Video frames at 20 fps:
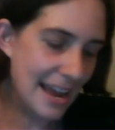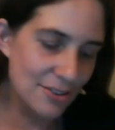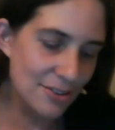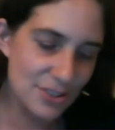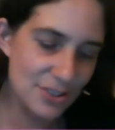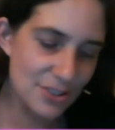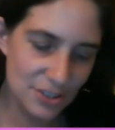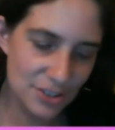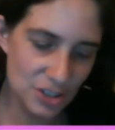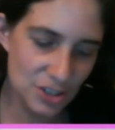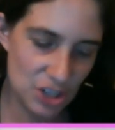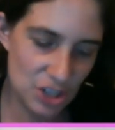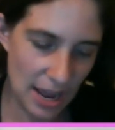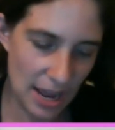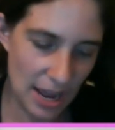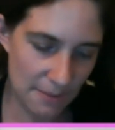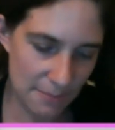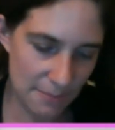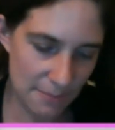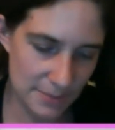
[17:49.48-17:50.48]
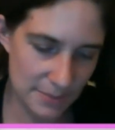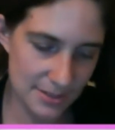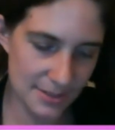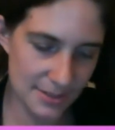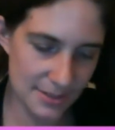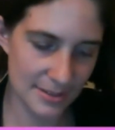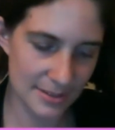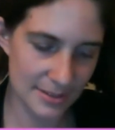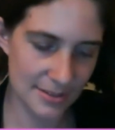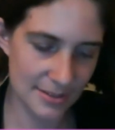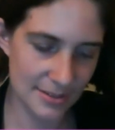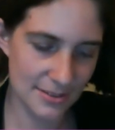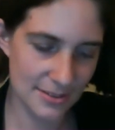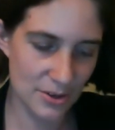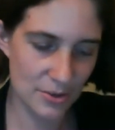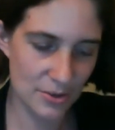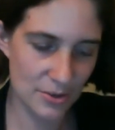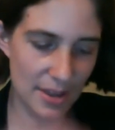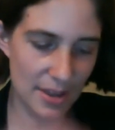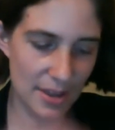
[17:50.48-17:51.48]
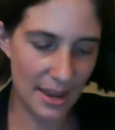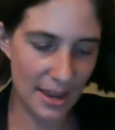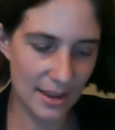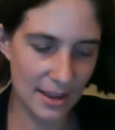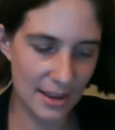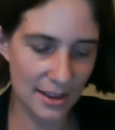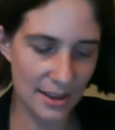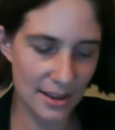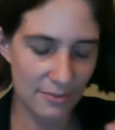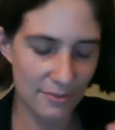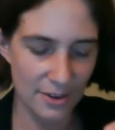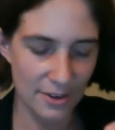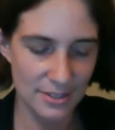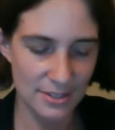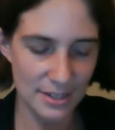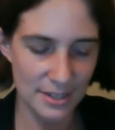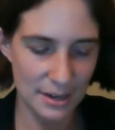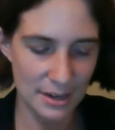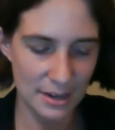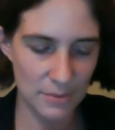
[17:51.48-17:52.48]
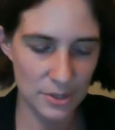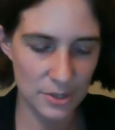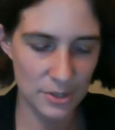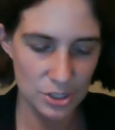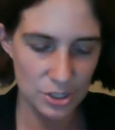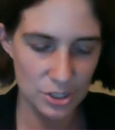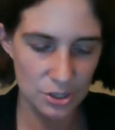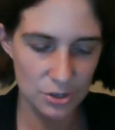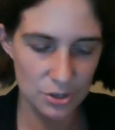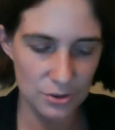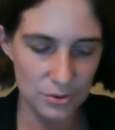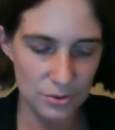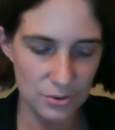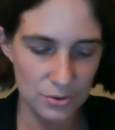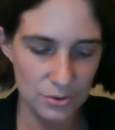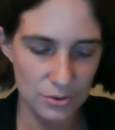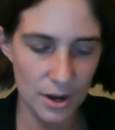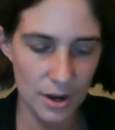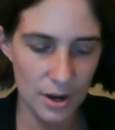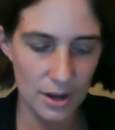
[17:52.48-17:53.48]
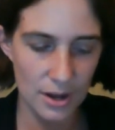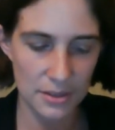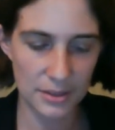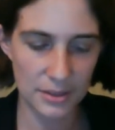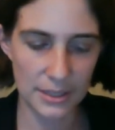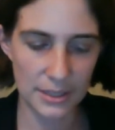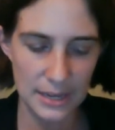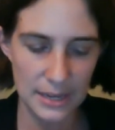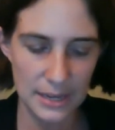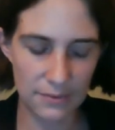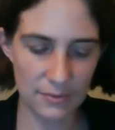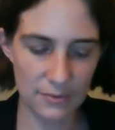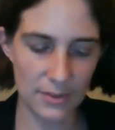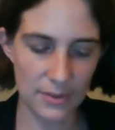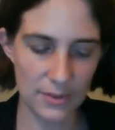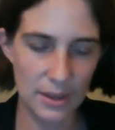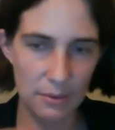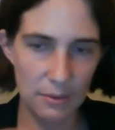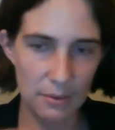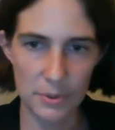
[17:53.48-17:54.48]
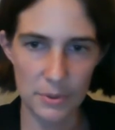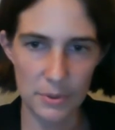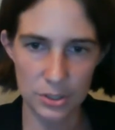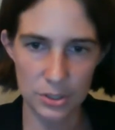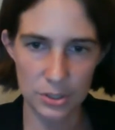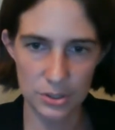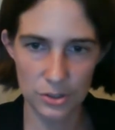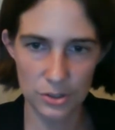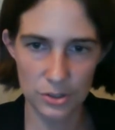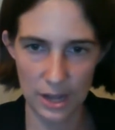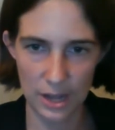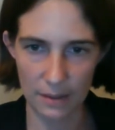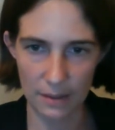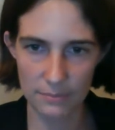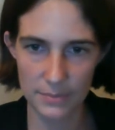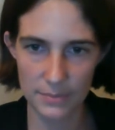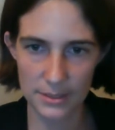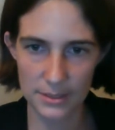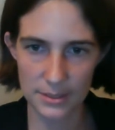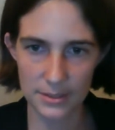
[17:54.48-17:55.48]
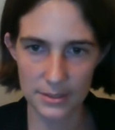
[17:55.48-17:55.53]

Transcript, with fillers: do your gems. So if there's a number 2 on the leaf, they would put 2 gems.